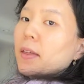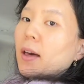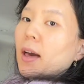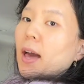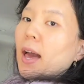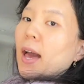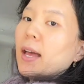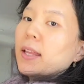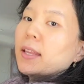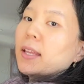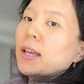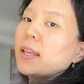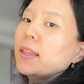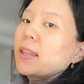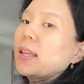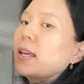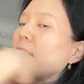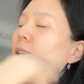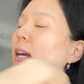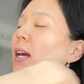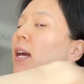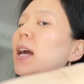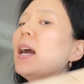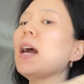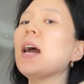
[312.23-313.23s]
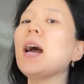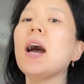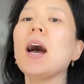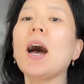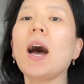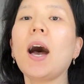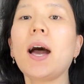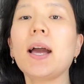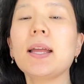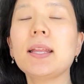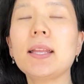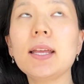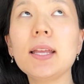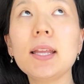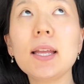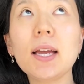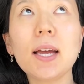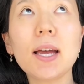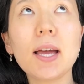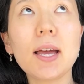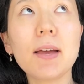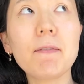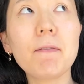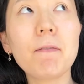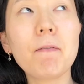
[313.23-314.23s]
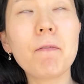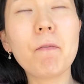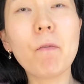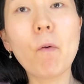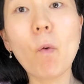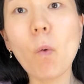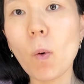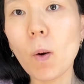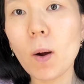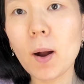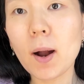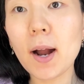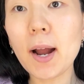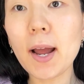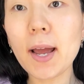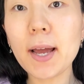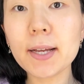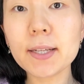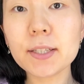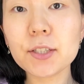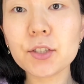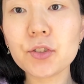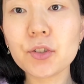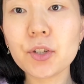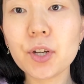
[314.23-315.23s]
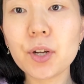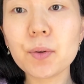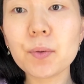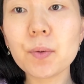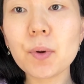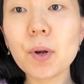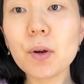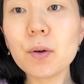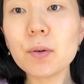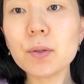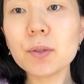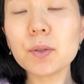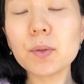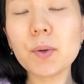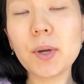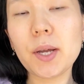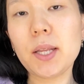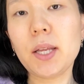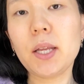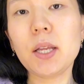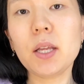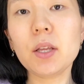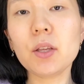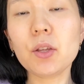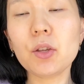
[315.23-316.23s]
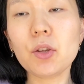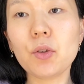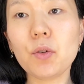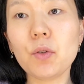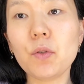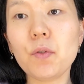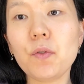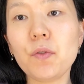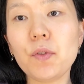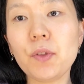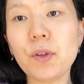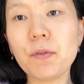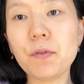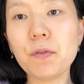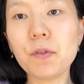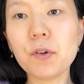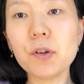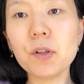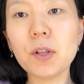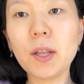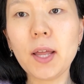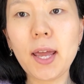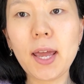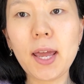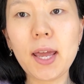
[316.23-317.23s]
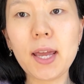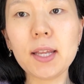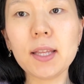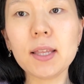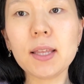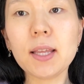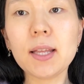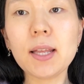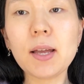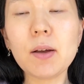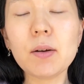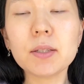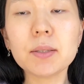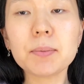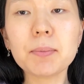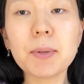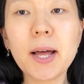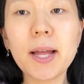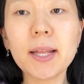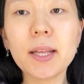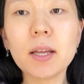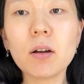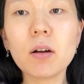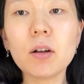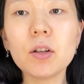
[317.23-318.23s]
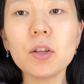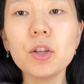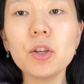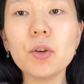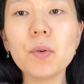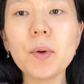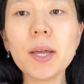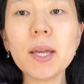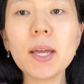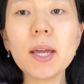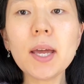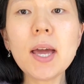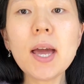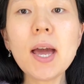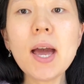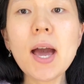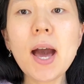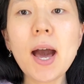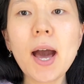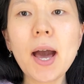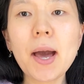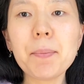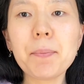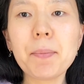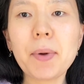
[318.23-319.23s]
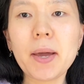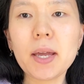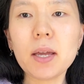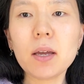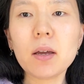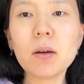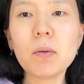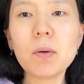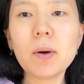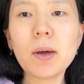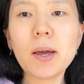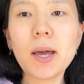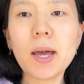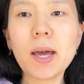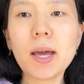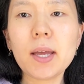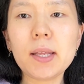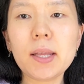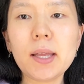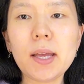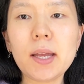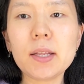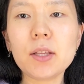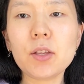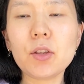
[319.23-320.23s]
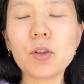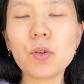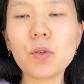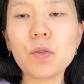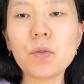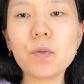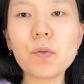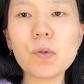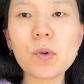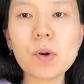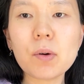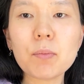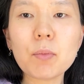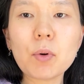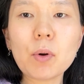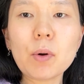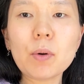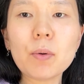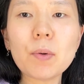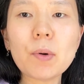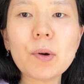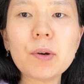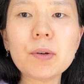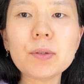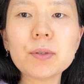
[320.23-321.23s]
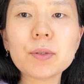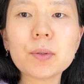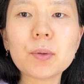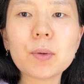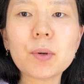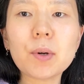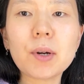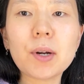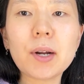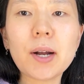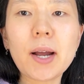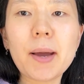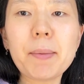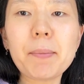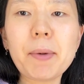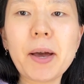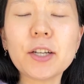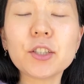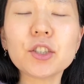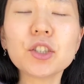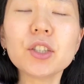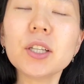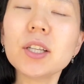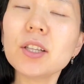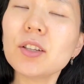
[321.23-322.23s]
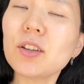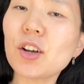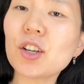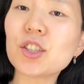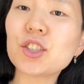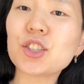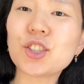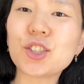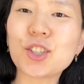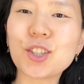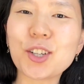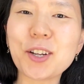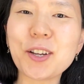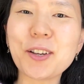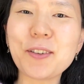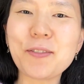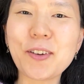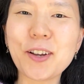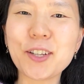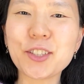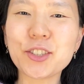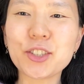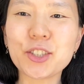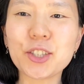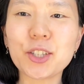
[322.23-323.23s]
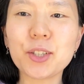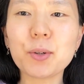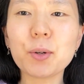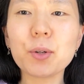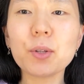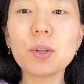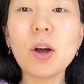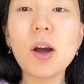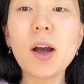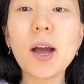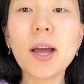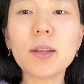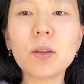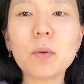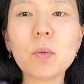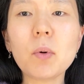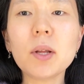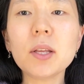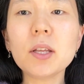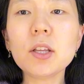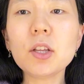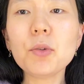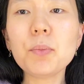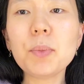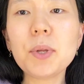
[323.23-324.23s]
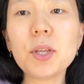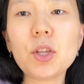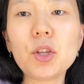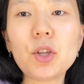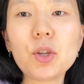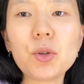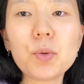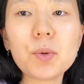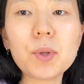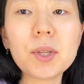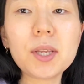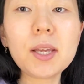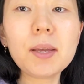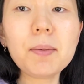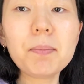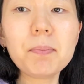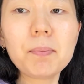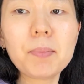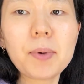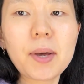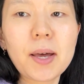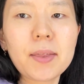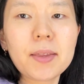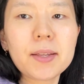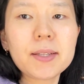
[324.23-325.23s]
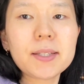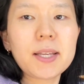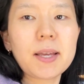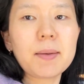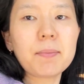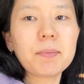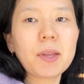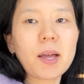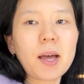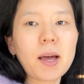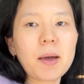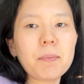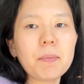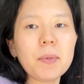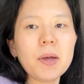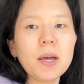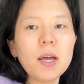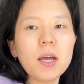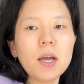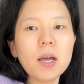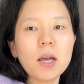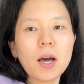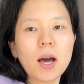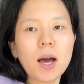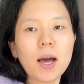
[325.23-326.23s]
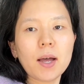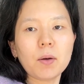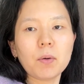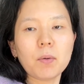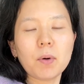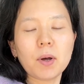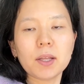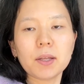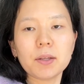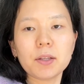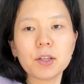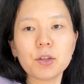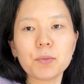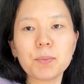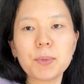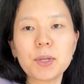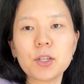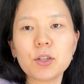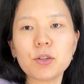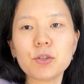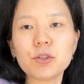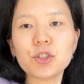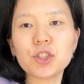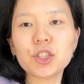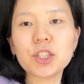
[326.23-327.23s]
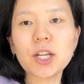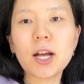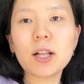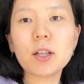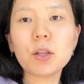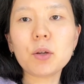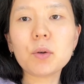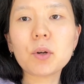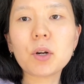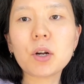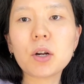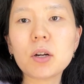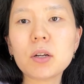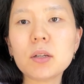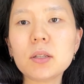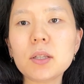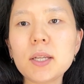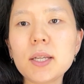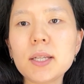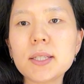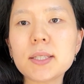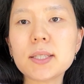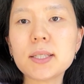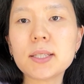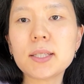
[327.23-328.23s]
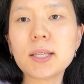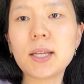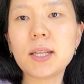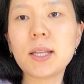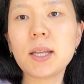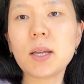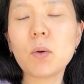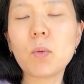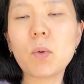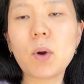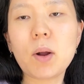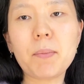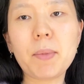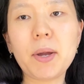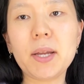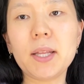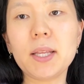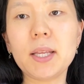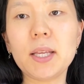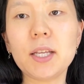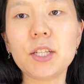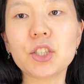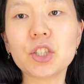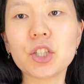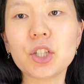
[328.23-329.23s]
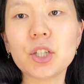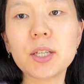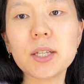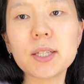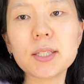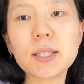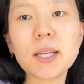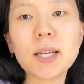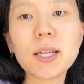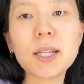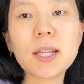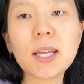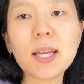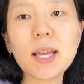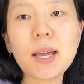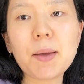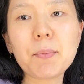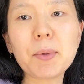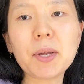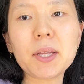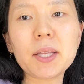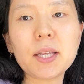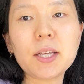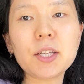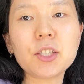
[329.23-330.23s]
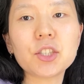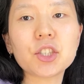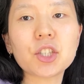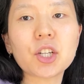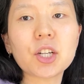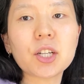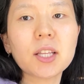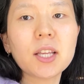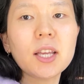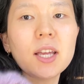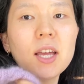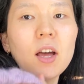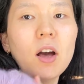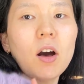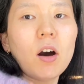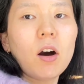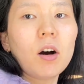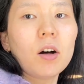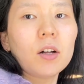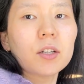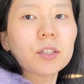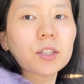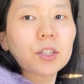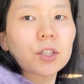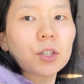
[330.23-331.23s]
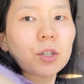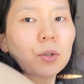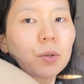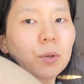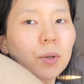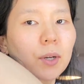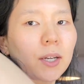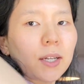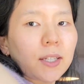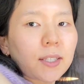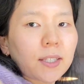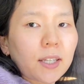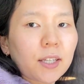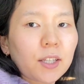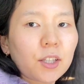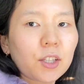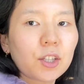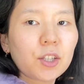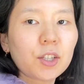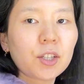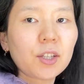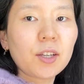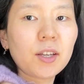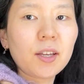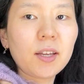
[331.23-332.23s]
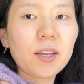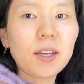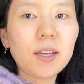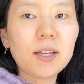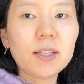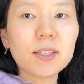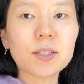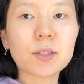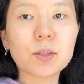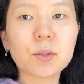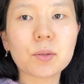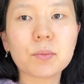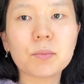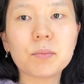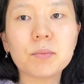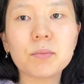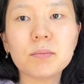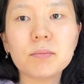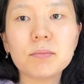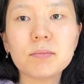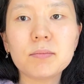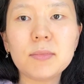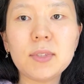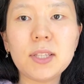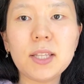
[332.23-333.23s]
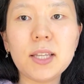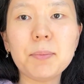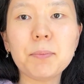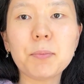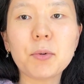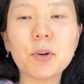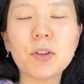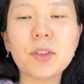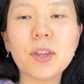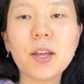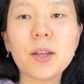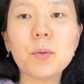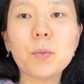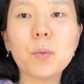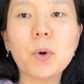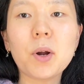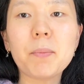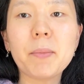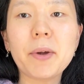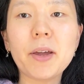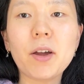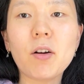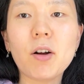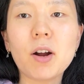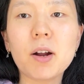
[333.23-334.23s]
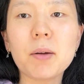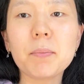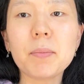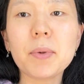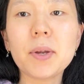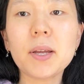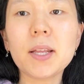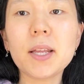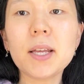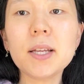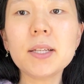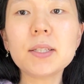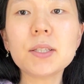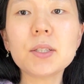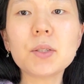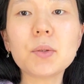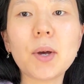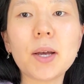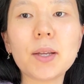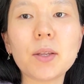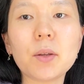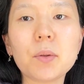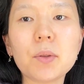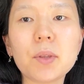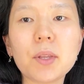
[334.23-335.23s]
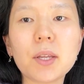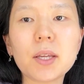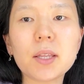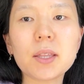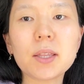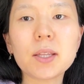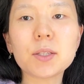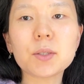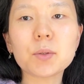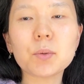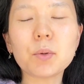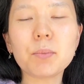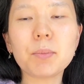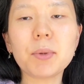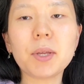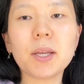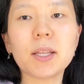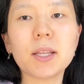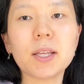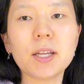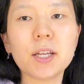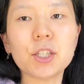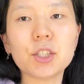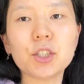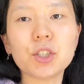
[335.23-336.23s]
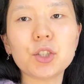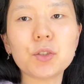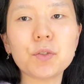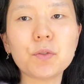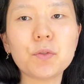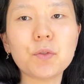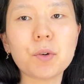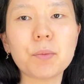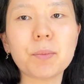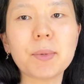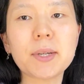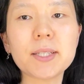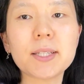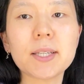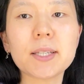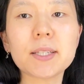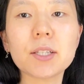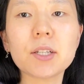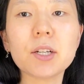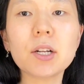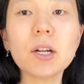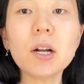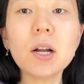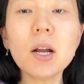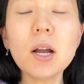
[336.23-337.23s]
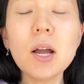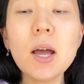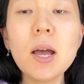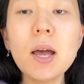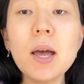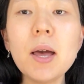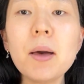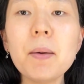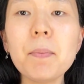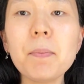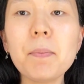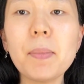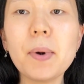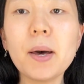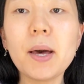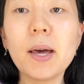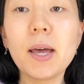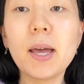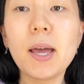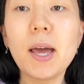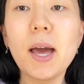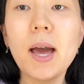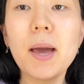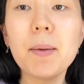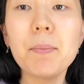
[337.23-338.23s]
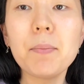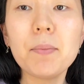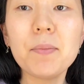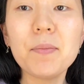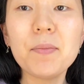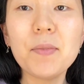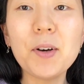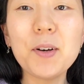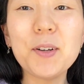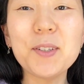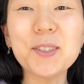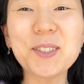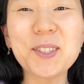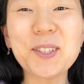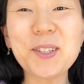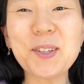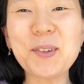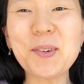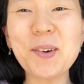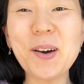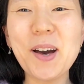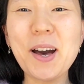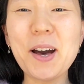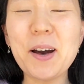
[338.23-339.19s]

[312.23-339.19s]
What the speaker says: and I think I did 4 extra rows, so I didn't do the full 8 that I was planning on doing. I might go ahead and do 4 more rows, or I'm actually not sure if I should or not. I don't want it to be too deep, but at the same time, I don't want it to be too shallow. Currently, it's hitting where my t-shirt is hitting, and my t-shirt also is deeper than where my armpit is, so I don't think this will be an issue for my sister. But I'm also